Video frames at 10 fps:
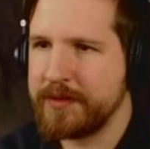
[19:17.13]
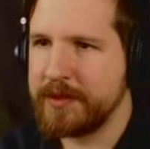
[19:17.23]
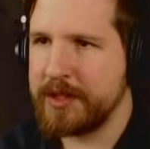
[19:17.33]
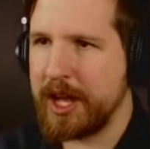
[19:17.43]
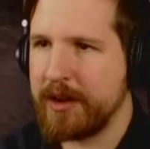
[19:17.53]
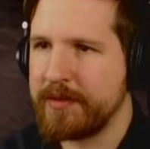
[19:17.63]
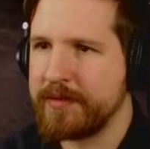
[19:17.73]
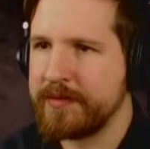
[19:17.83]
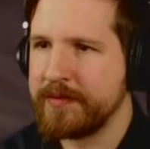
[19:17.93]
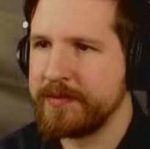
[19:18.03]
No?
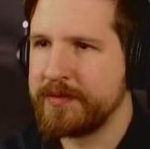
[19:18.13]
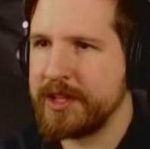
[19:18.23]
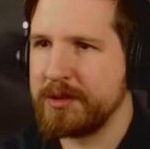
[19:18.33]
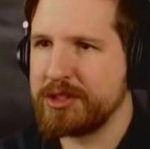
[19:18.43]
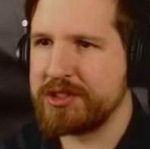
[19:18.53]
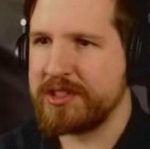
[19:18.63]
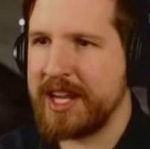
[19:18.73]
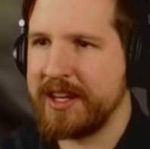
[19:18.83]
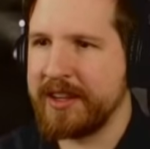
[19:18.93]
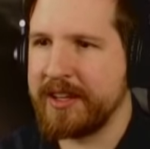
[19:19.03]
They were just
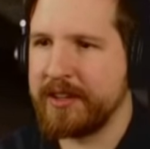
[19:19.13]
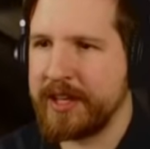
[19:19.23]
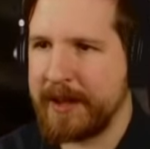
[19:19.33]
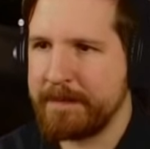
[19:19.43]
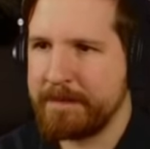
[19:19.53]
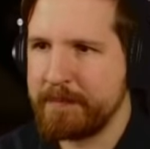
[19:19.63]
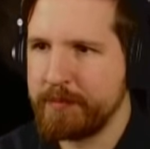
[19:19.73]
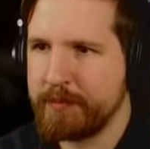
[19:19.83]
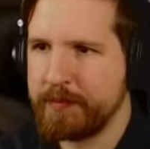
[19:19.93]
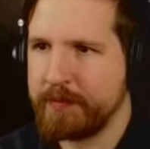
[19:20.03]
standing there? Okay.
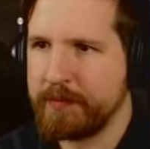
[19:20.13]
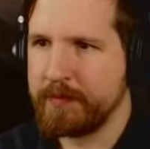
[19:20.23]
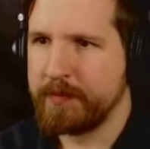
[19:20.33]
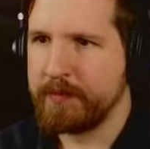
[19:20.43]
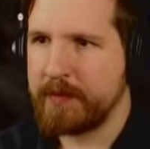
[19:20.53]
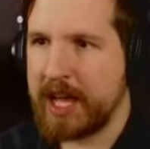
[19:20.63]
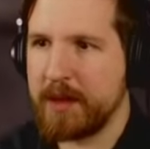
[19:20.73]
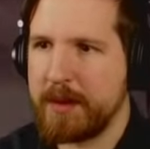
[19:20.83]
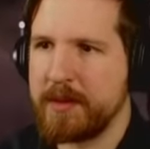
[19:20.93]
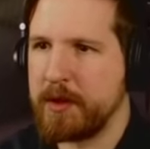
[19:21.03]
I
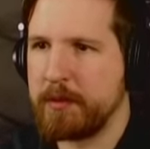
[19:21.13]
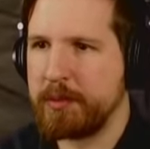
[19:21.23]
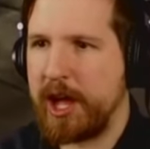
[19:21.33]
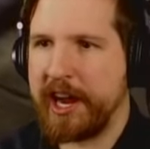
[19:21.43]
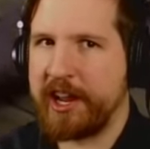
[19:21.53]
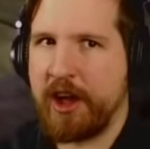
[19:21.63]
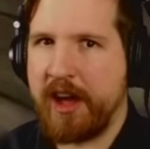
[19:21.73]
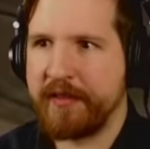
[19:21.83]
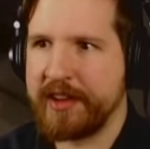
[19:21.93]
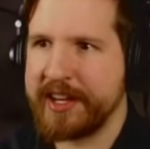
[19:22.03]
thought maybe they were blocking
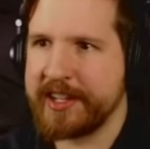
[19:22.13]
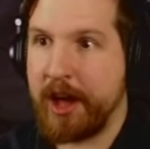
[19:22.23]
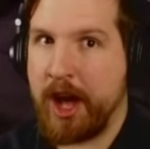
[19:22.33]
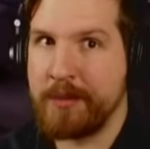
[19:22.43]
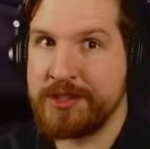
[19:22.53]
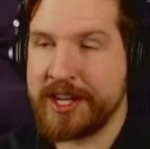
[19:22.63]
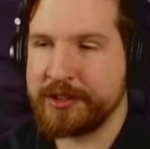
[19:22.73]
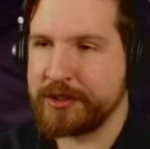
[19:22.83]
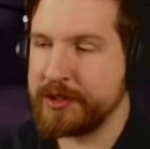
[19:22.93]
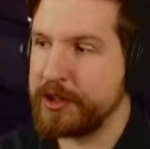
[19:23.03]
off like an
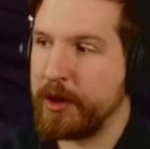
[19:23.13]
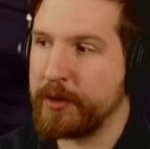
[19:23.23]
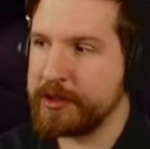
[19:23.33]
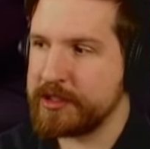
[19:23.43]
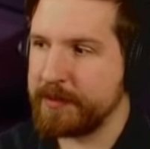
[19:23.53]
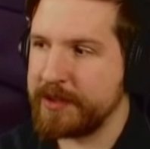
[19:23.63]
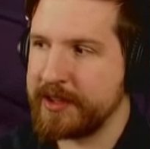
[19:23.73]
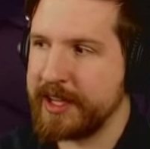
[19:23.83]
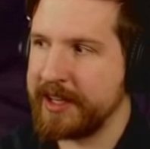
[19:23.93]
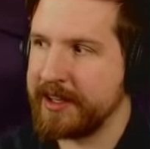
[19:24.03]
object or a note or something
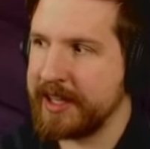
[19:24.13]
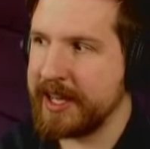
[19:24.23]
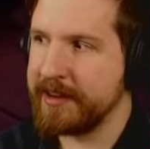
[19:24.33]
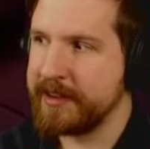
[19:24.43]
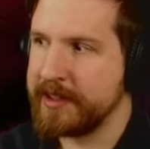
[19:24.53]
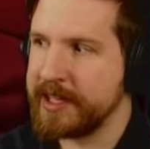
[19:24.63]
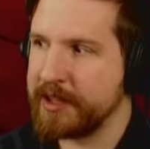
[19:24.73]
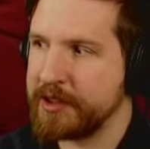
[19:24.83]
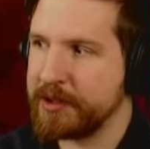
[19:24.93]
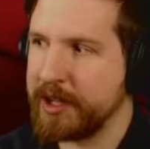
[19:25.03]
that I could get. Now
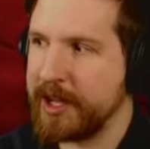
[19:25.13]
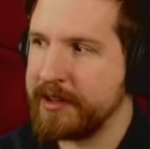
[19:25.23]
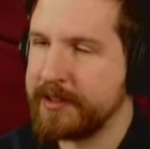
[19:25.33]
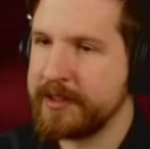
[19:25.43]
that they're gone.